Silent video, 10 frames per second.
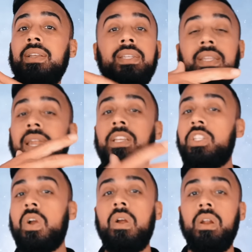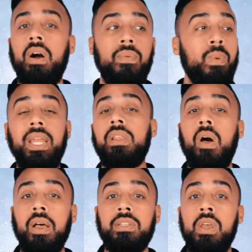steady chart of weight
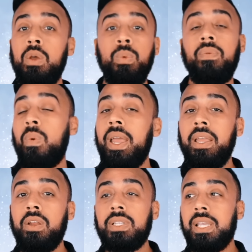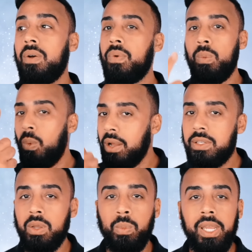loss with weighing yourself
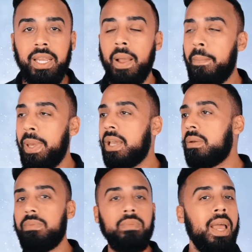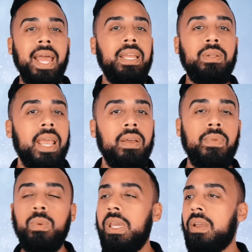once a week. Pick any day
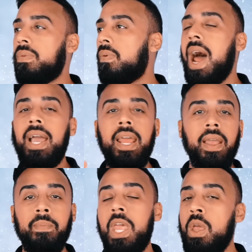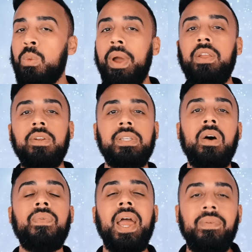of the week, Friday. Weigh
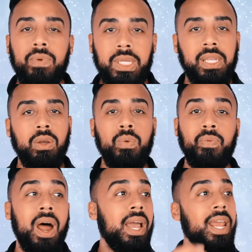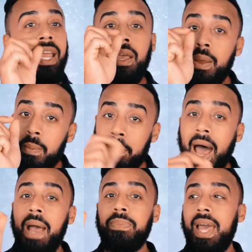yourself every single Friday,
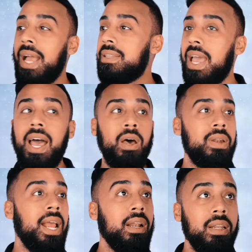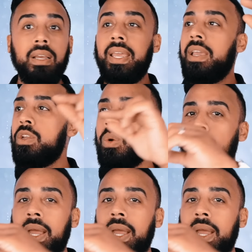map that down, and look at your